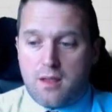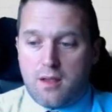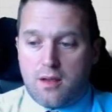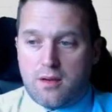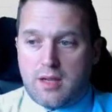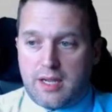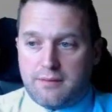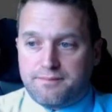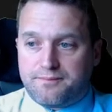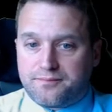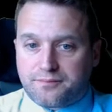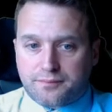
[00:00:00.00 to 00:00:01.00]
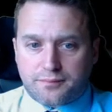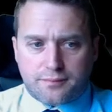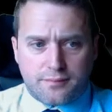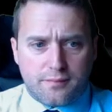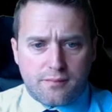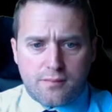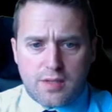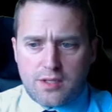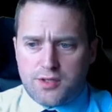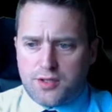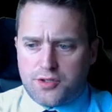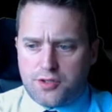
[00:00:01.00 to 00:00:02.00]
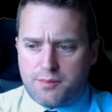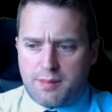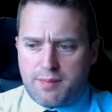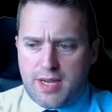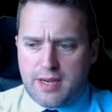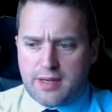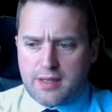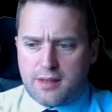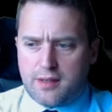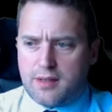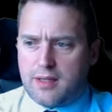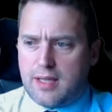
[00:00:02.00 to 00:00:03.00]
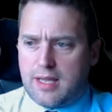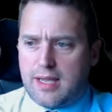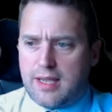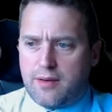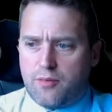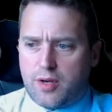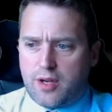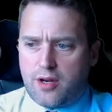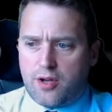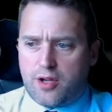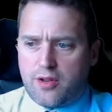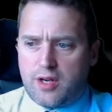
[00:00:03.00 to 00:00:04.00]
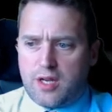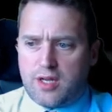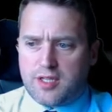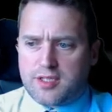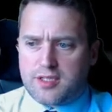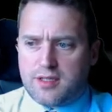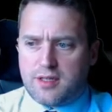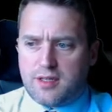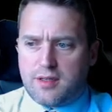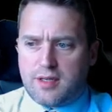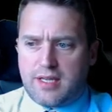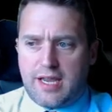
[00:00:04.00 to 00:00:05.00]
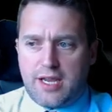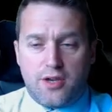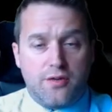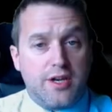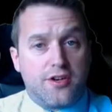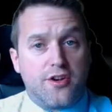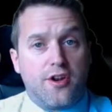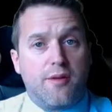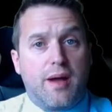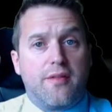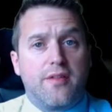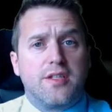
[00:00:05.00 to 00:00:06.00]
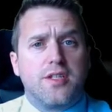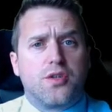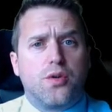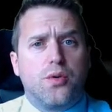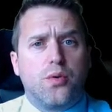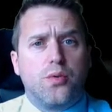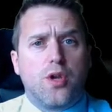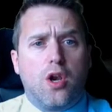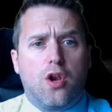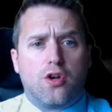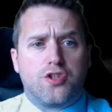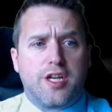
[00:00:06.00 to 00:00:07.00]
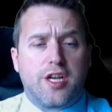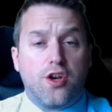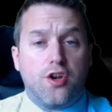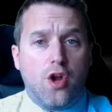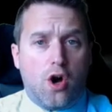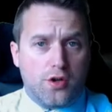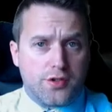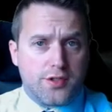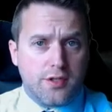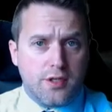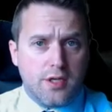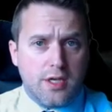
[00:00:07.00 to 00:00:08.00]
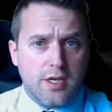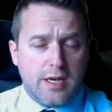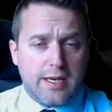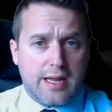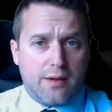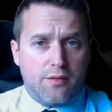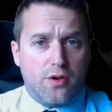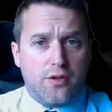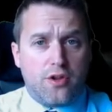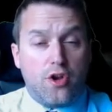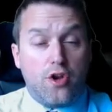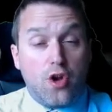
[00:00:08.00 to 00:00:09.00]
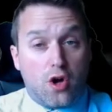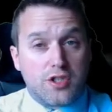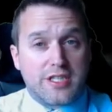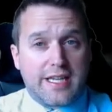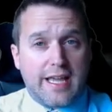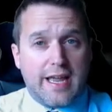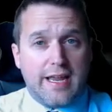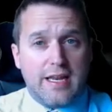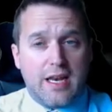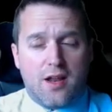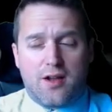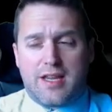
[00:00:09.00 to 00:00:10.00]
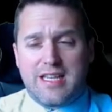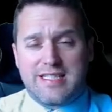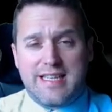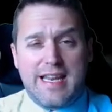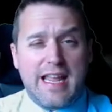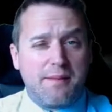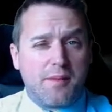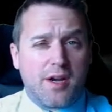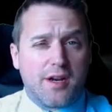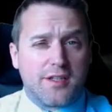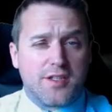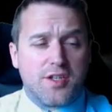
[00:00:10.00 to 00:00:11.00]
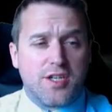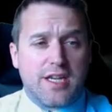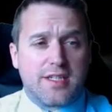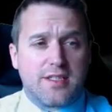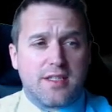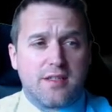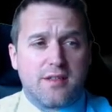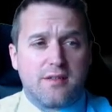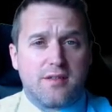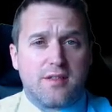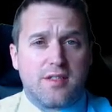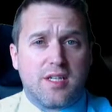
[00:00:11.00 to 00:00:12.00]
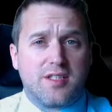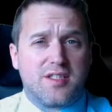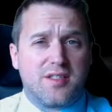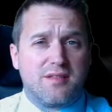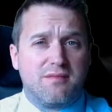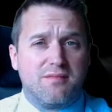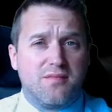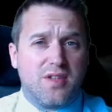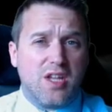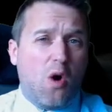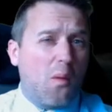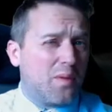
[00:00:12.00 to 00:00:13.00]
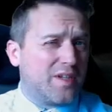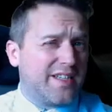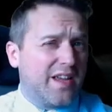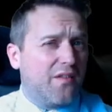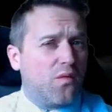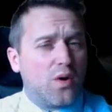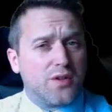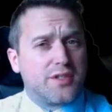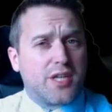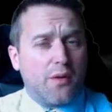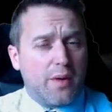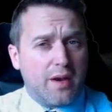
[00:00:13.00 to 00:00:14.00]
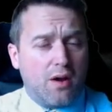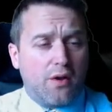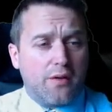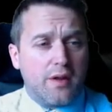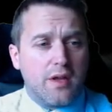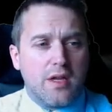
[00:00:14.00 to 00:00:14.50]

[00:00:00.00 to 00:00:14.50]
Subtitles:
Okay, so you should be back, and we're going to look at the last gate you need to know about. This is called logic NOT. Now the NOT gate, like its name kind of suggests, does the opposite of what's going on.